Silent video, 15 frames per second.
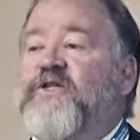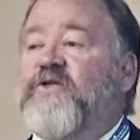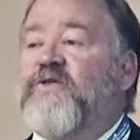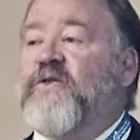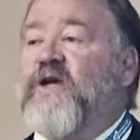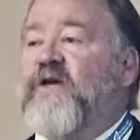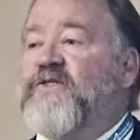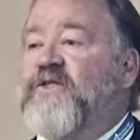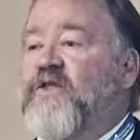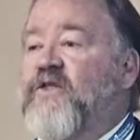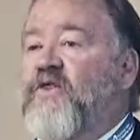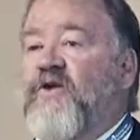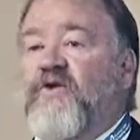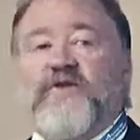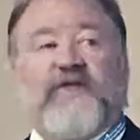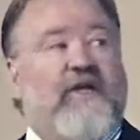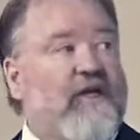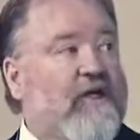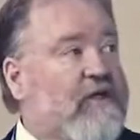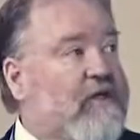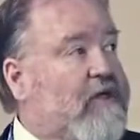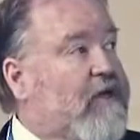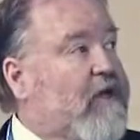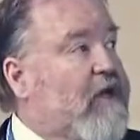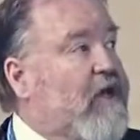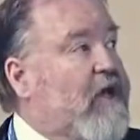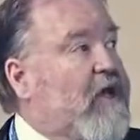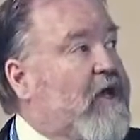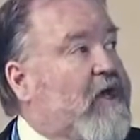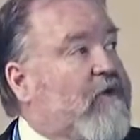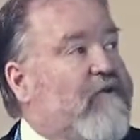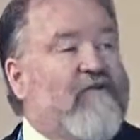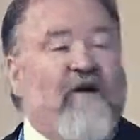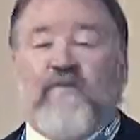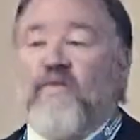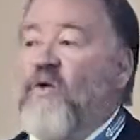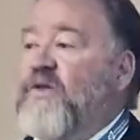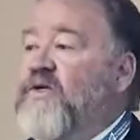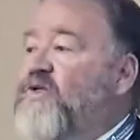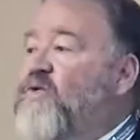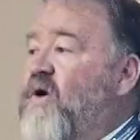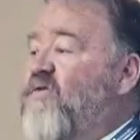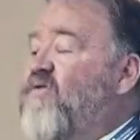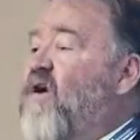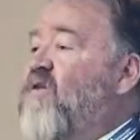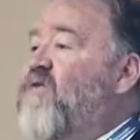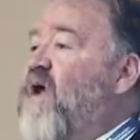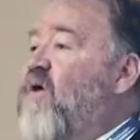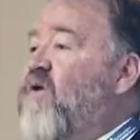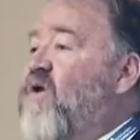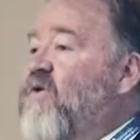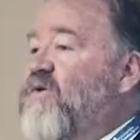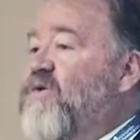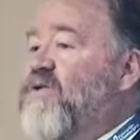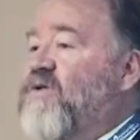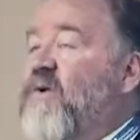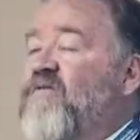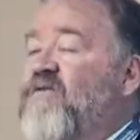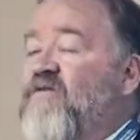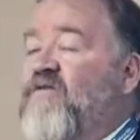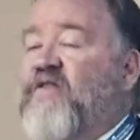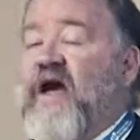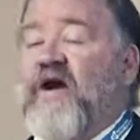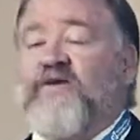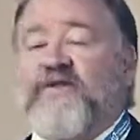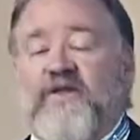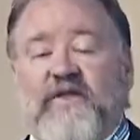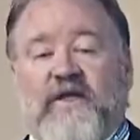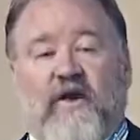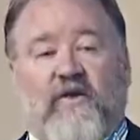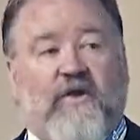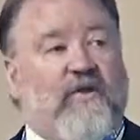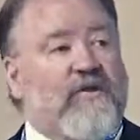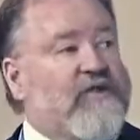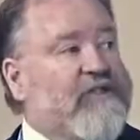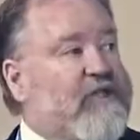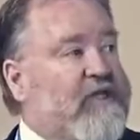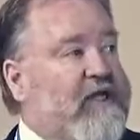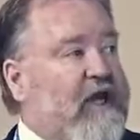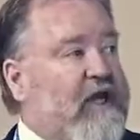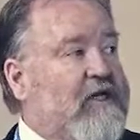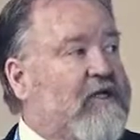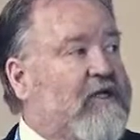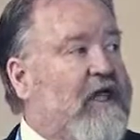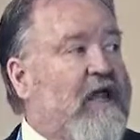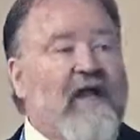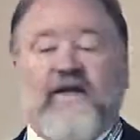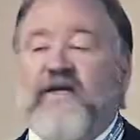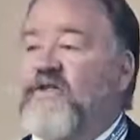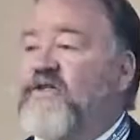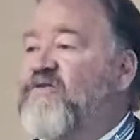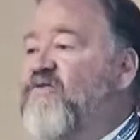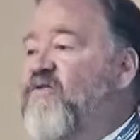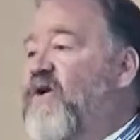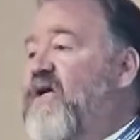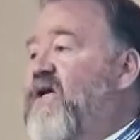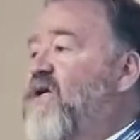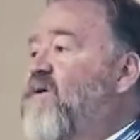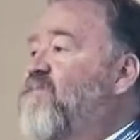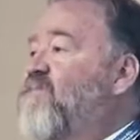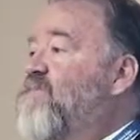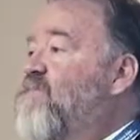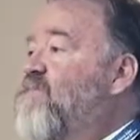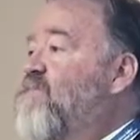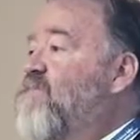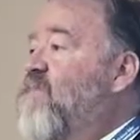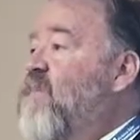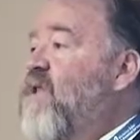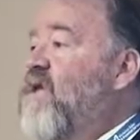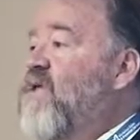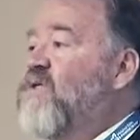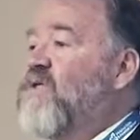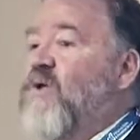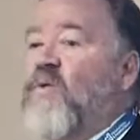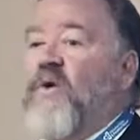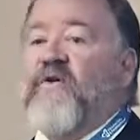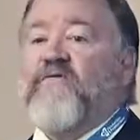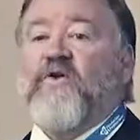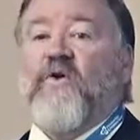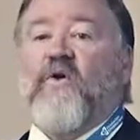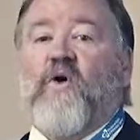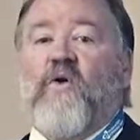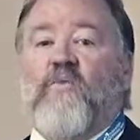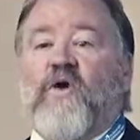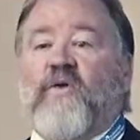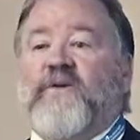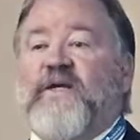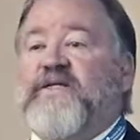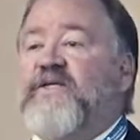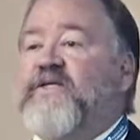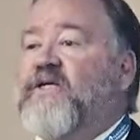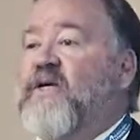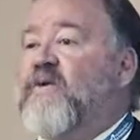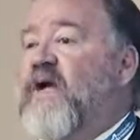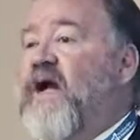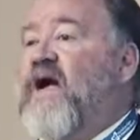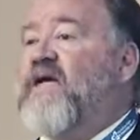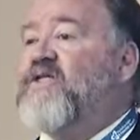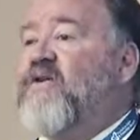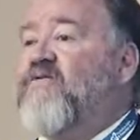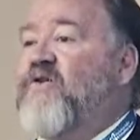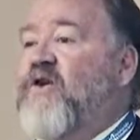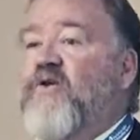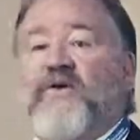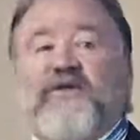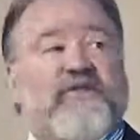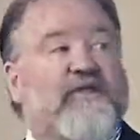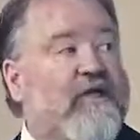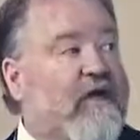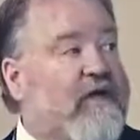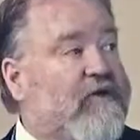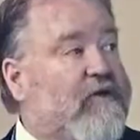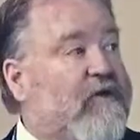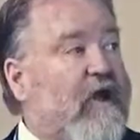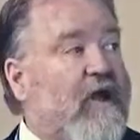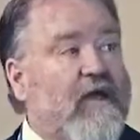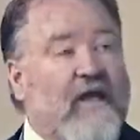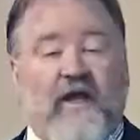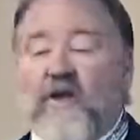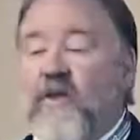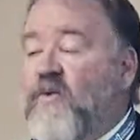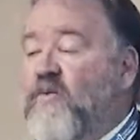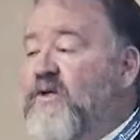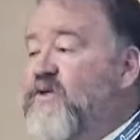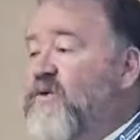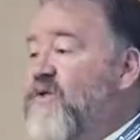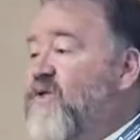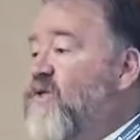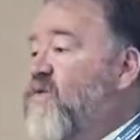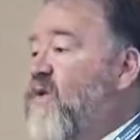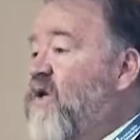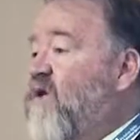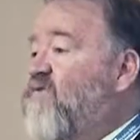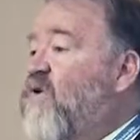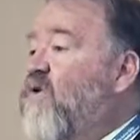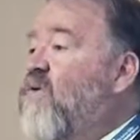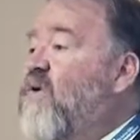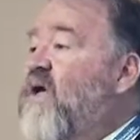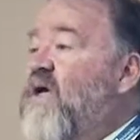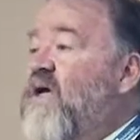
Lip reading: in 2013. We've had more than 25,000 downloads to date, and it's free. So one of your homework pieces I'm going to ask of you is, again, on the resources we give you,